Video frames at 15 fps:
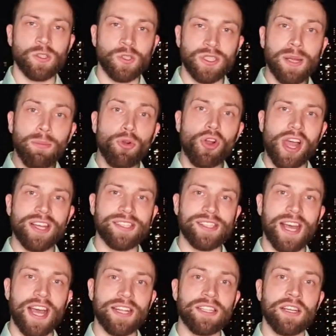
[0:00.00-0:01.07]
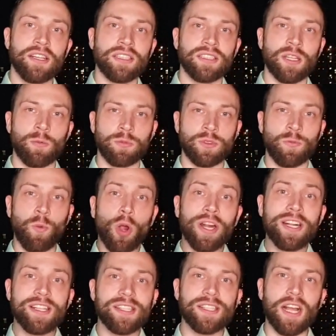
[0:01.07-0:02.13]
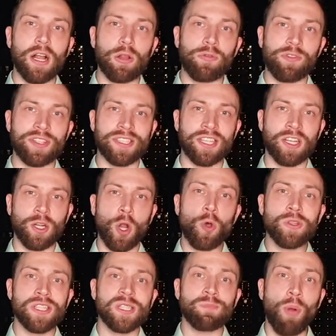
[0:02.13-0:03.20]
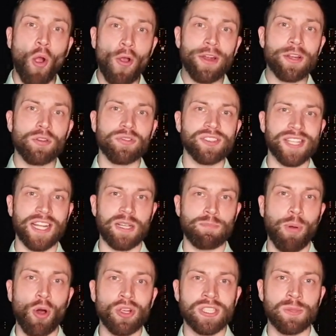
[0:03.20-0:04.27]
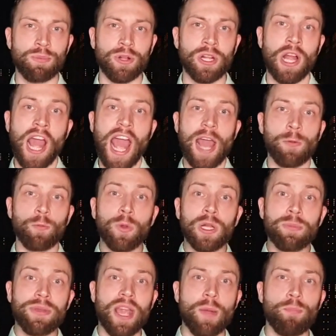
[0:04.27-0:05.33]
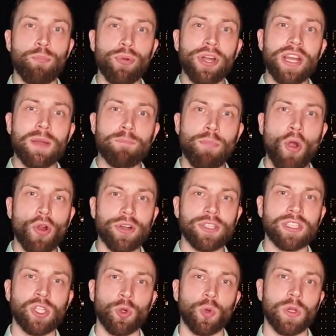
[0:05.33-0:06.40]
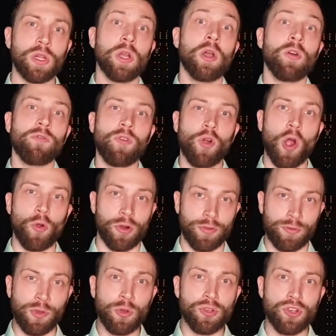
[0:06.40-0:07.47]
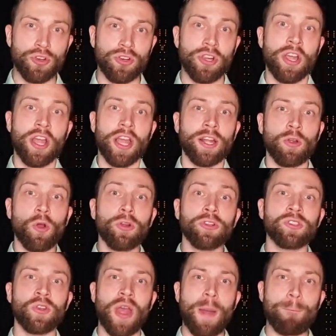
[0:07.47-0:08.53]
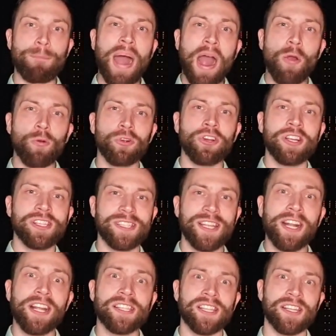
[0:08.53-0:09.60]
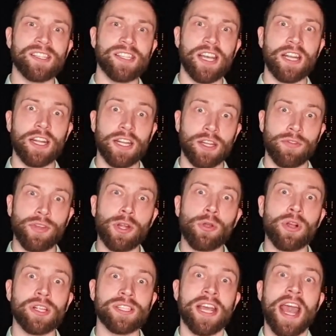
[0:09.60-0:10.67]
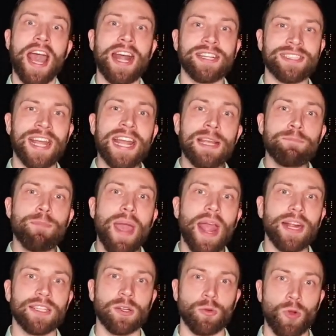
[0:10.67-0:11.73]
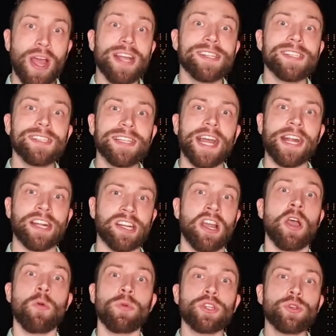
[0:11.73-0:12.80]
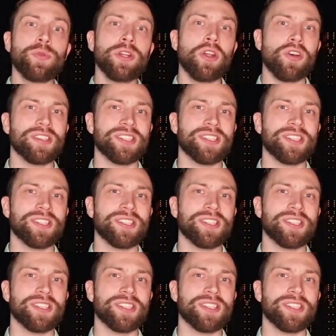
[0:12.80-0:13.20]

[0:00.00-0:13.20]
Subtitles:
So to summarize that, the wallet itself is the closest point of sale possible and will be a pretty important tool for our future in order to empower citizens and individuals and take back the rights and data which